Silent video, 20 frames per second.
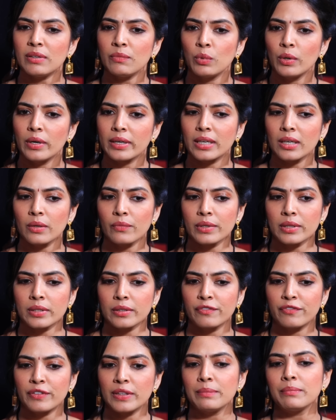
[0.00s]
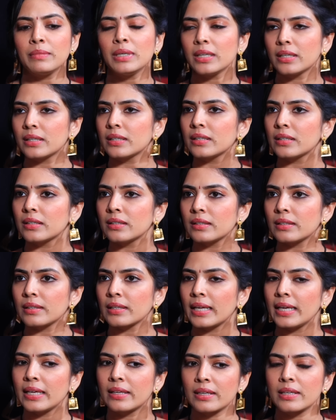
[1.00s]
even working with a filmmaker
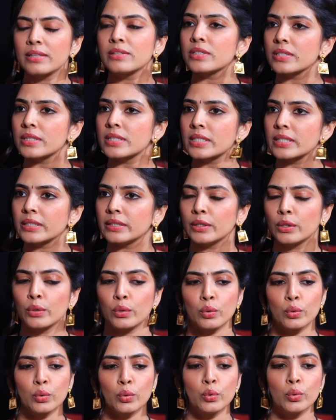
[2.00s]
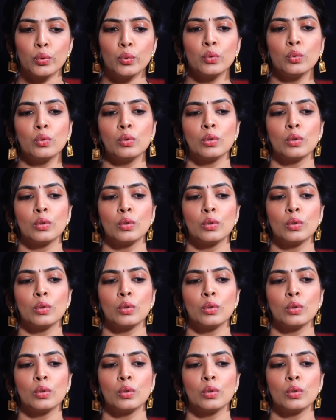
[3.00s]
like Ranjith sir, who